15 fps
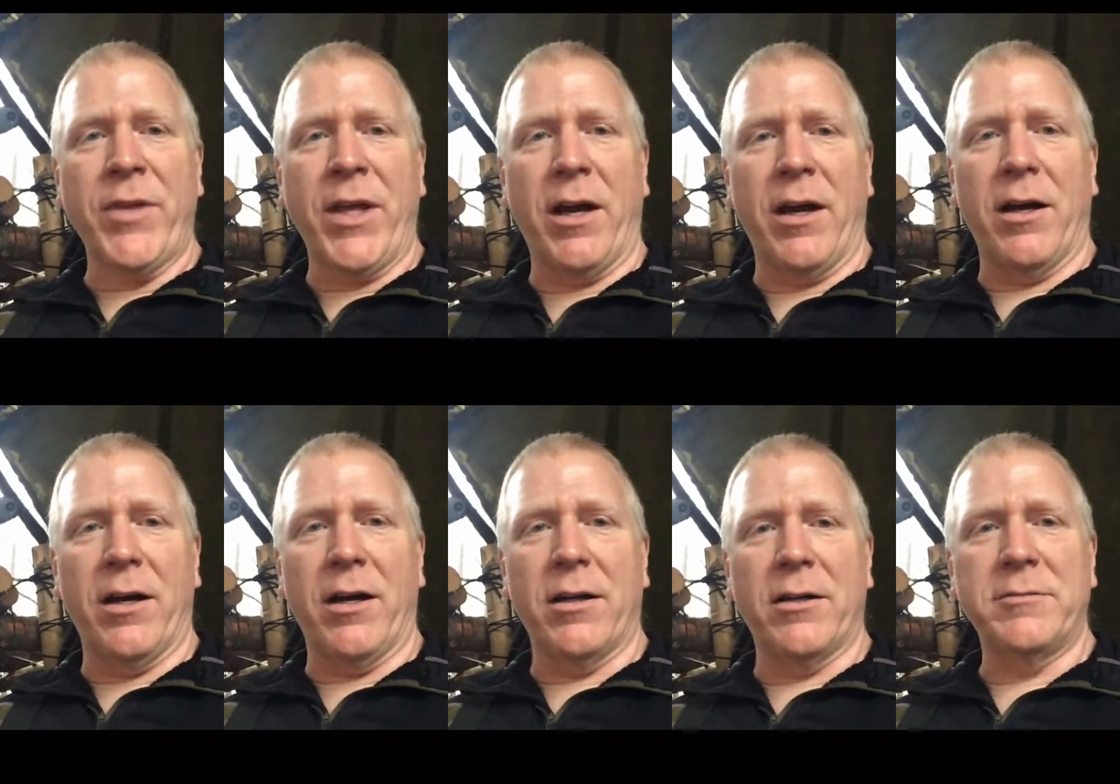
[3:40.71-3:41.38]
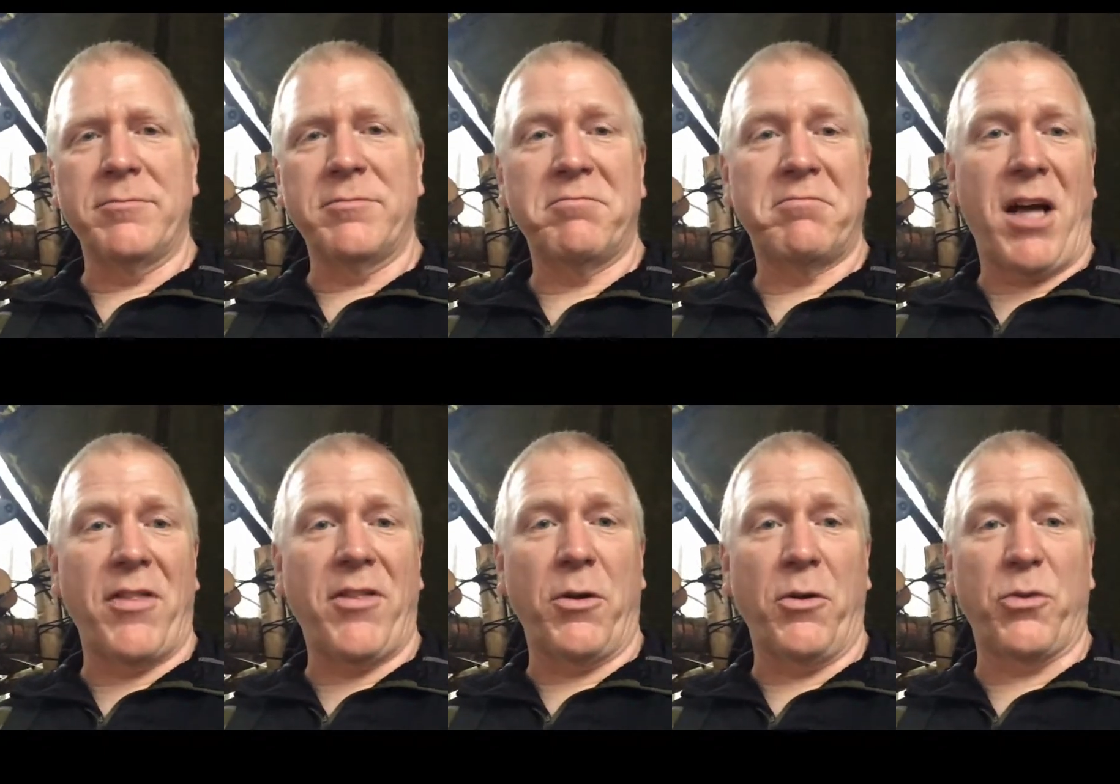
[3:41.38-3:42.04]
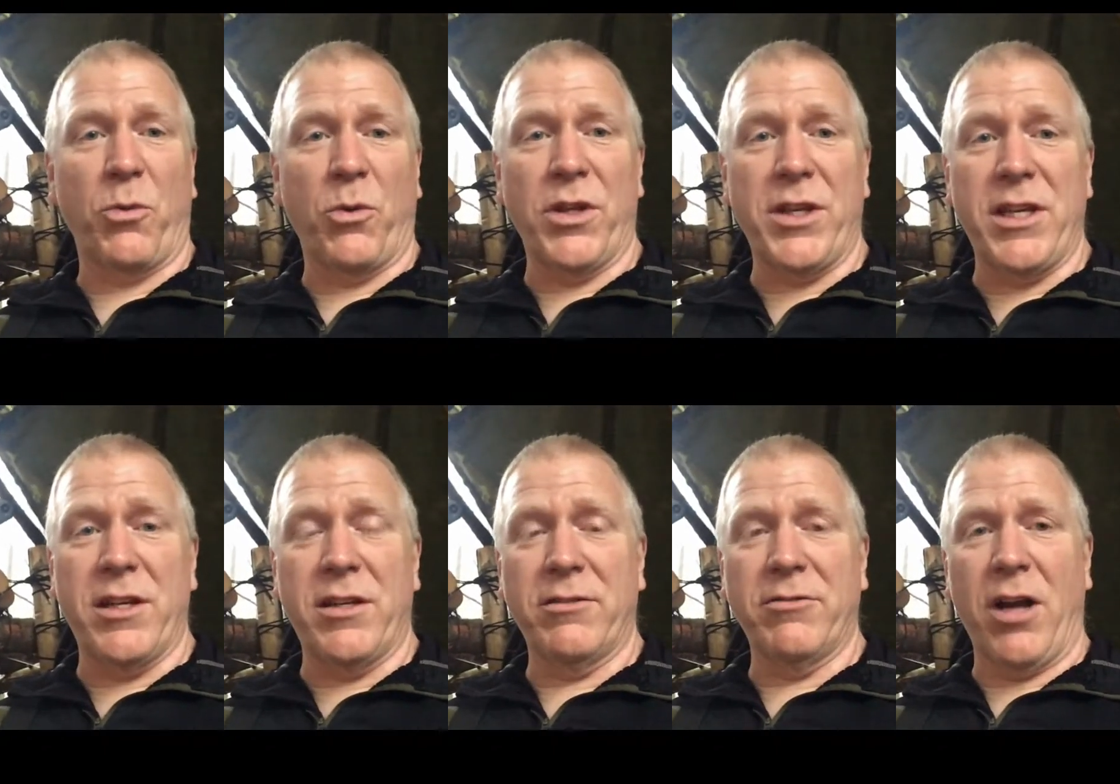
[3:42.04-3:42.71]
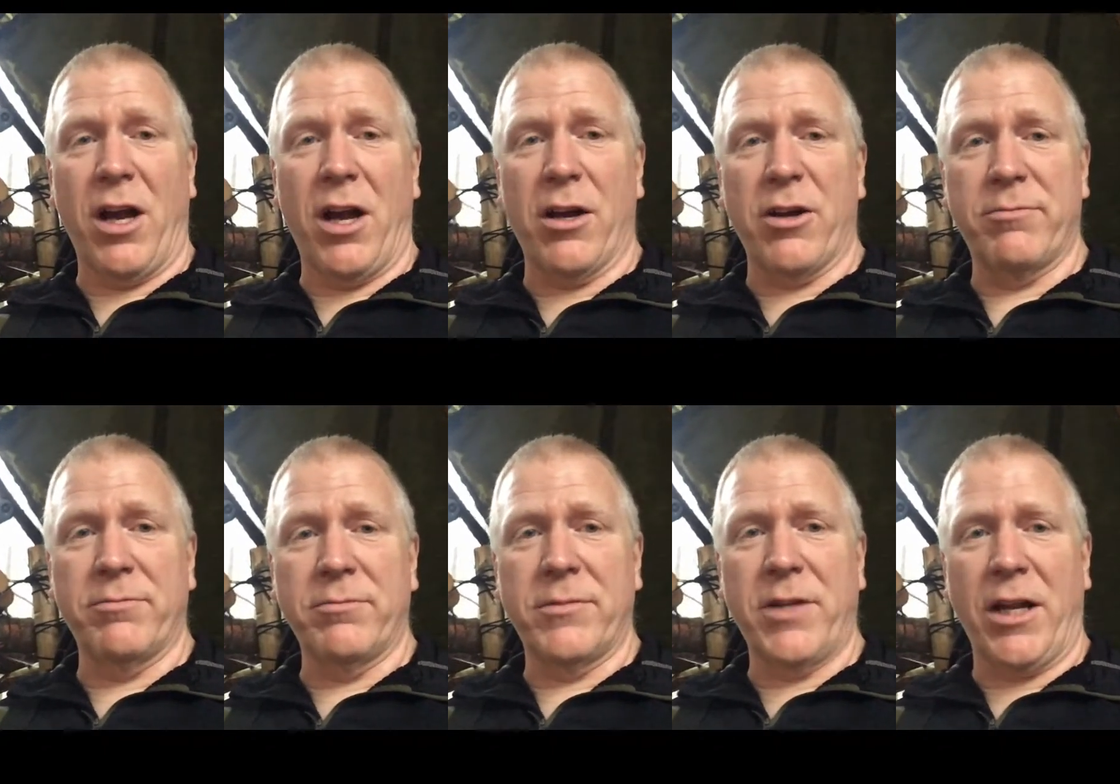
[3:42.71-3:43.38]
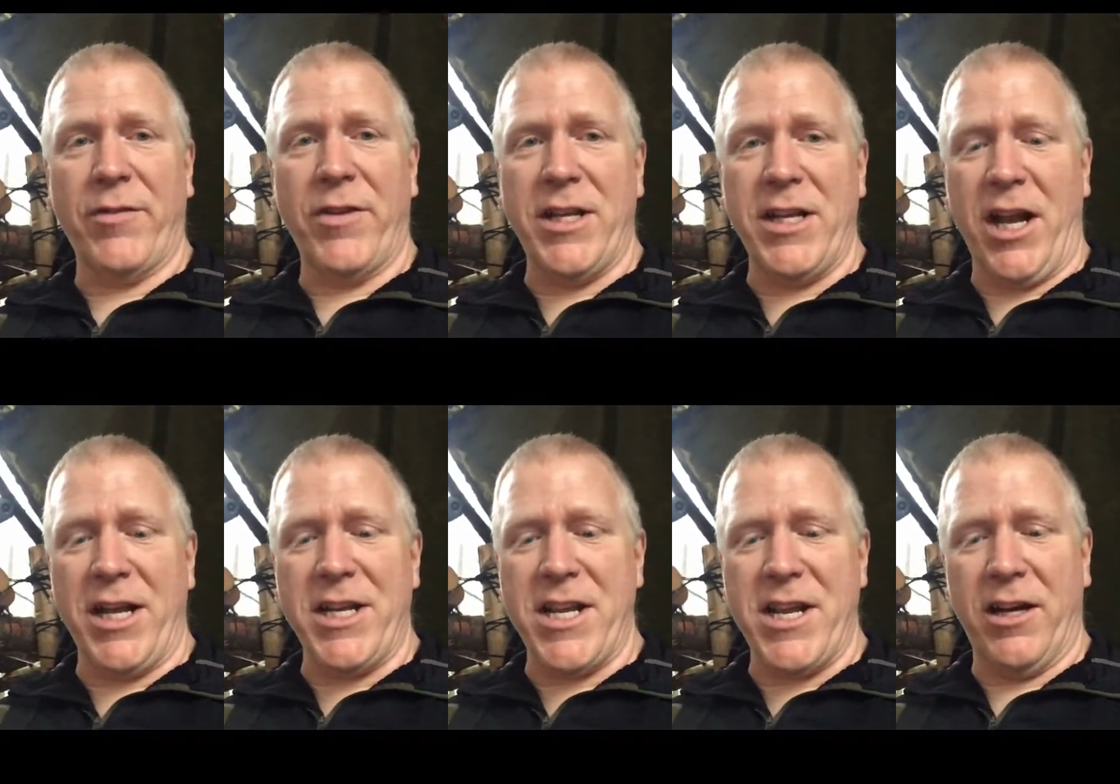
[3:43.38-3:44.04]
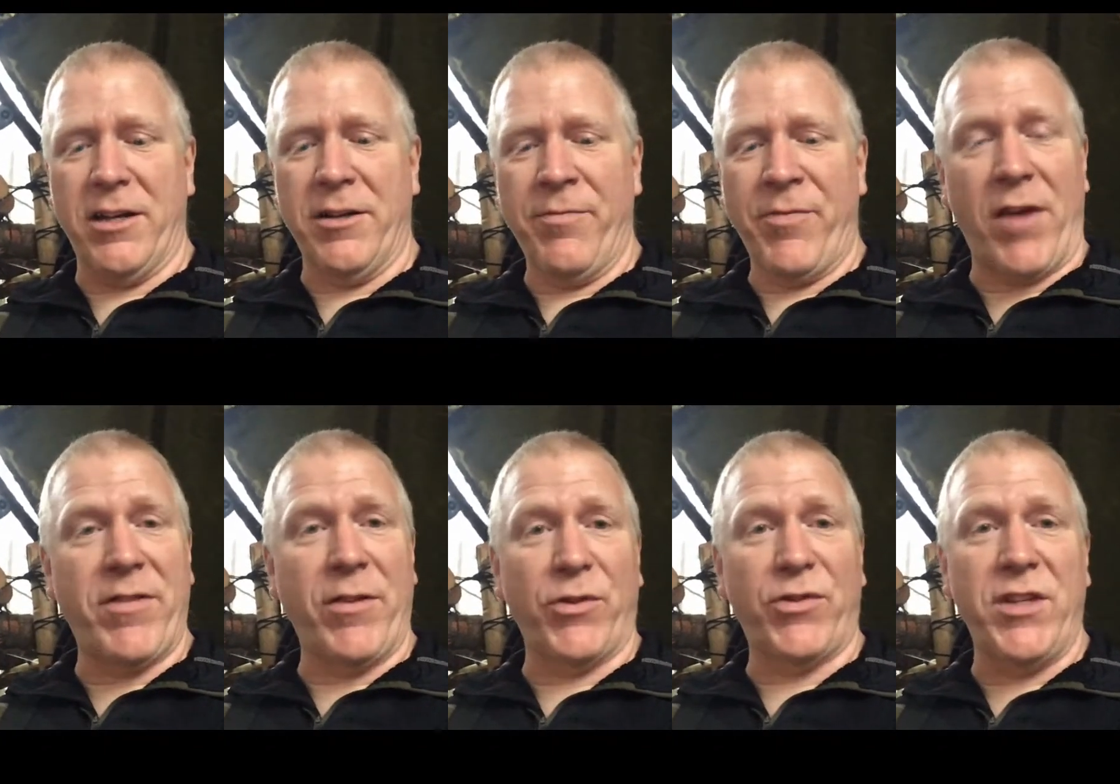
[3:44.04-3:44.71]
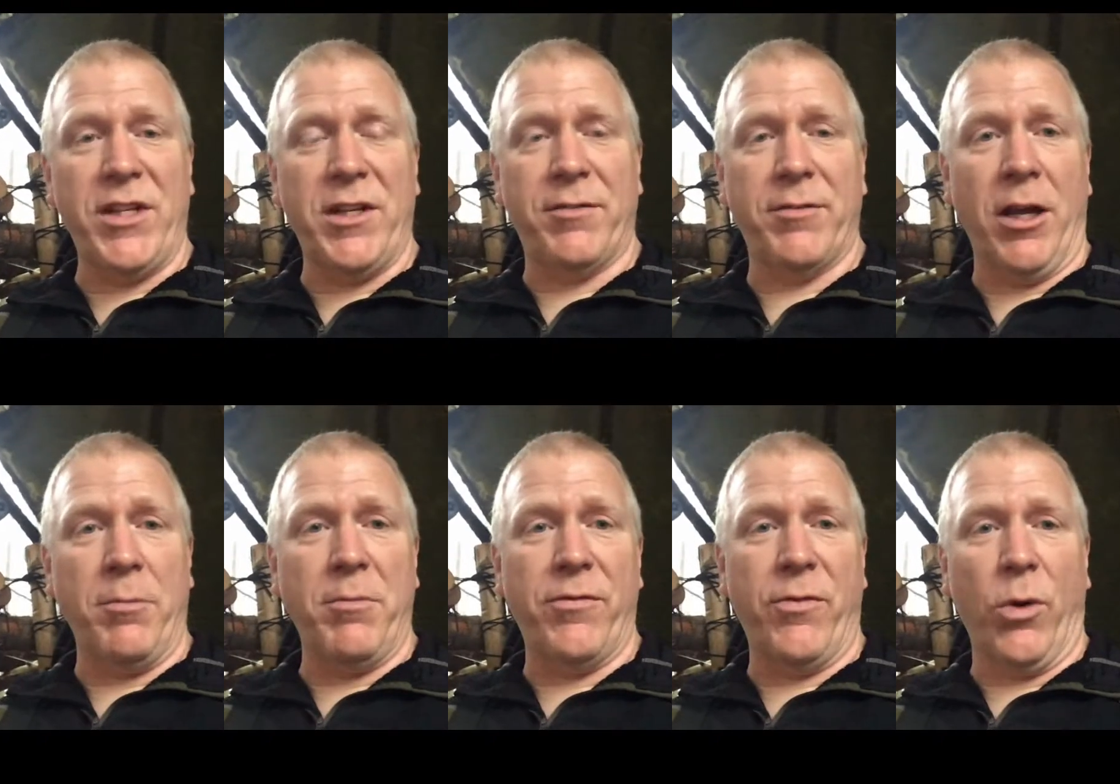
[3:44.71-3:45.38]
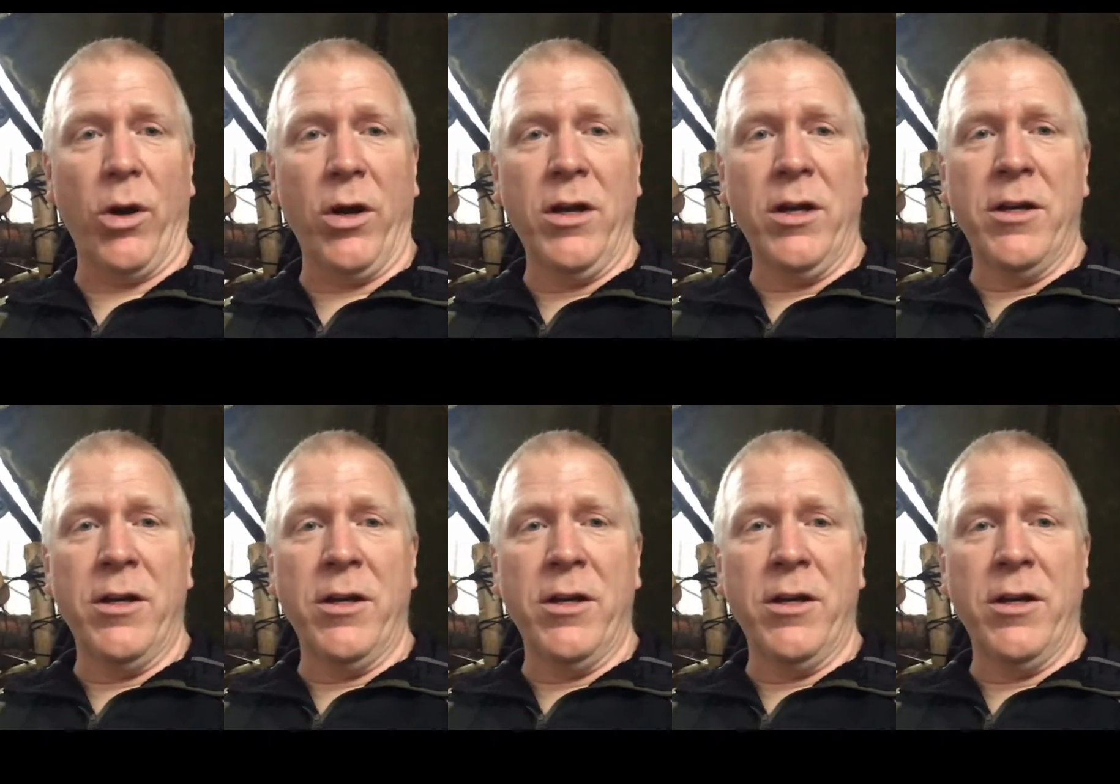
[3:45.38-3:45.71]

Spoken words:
I thought it was really kind of a neat idea. I've never seen it done before.